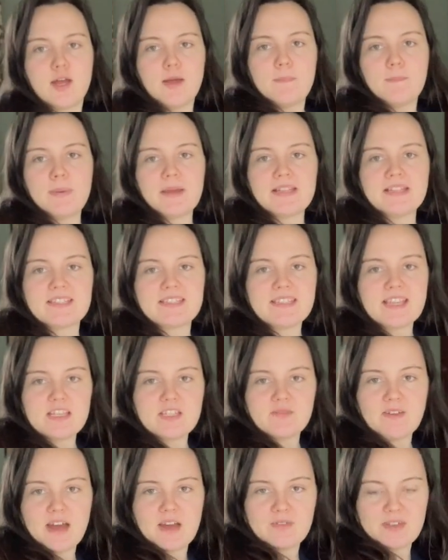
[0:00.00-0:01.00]
but instead
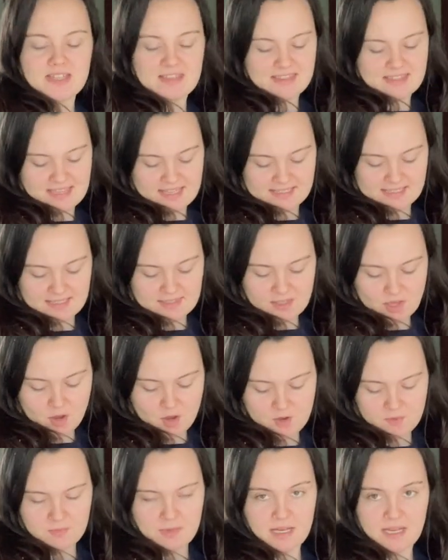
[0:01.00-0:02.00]
of having this as the
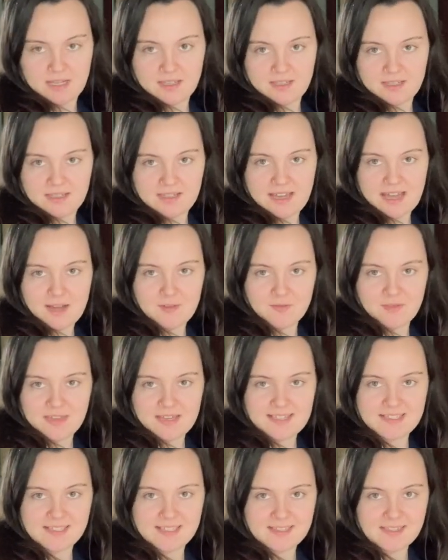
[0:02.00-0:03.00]
opening, have
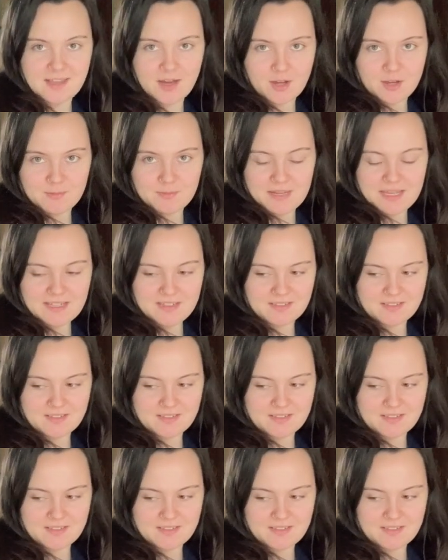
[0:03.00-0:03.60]
this as the opening